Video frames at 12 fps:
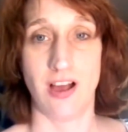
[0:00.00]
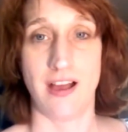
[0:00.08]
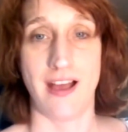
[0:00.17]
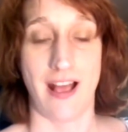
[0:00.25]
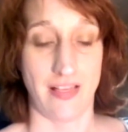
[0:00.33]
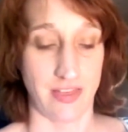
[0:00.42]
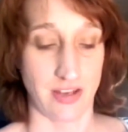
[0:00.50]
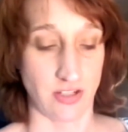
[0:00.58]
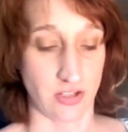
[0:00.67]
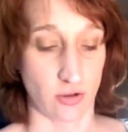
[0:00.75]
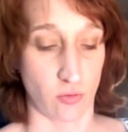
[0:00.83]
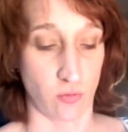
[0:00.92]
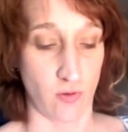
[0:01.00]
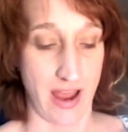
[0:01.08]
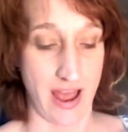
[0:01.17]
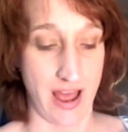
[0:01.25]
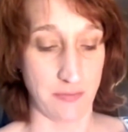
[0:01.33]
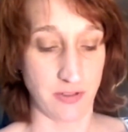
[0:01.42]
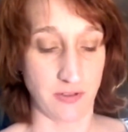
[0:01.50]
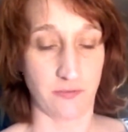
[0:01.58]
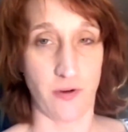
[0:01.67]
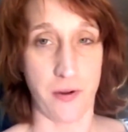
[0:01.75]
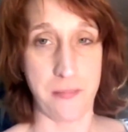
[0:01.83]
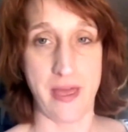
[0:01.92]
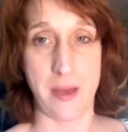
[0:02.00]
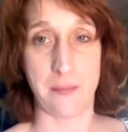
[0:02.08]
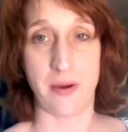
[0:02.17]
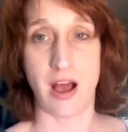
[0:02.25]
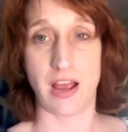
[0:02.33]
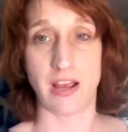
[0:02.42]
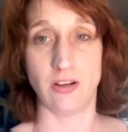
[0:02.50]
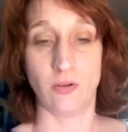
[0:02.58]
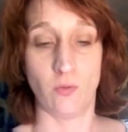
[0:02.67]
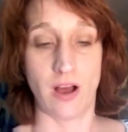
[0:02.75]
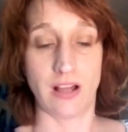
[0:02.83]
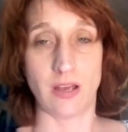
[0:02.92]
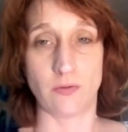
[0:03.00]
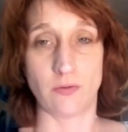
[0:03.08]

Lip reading: and then just grabbed from that pile while I was